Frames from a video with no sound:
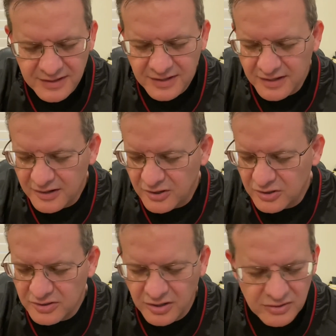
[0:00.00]
uh, our
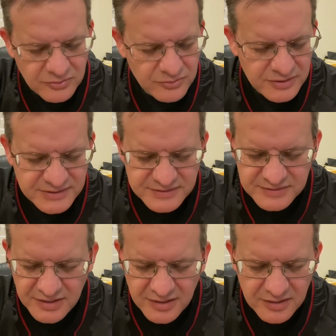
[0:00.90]
Congress,
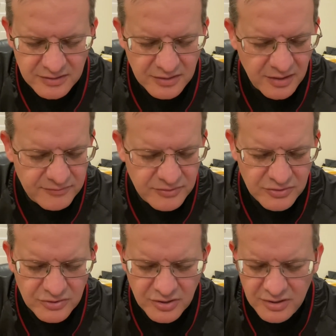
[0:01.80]
uh, our
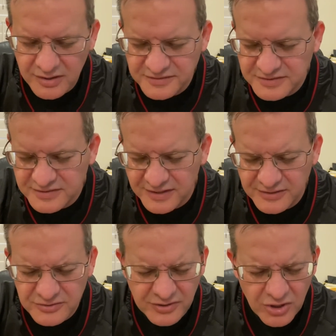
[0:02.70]
governor, our
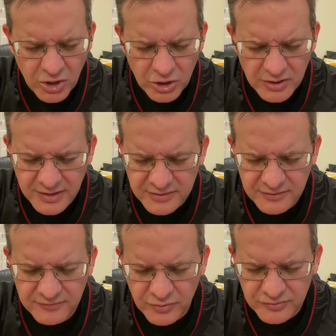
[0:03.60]
legislators, all
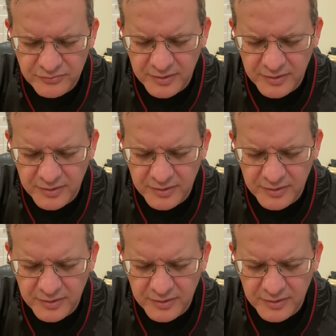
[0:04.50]
elected folks.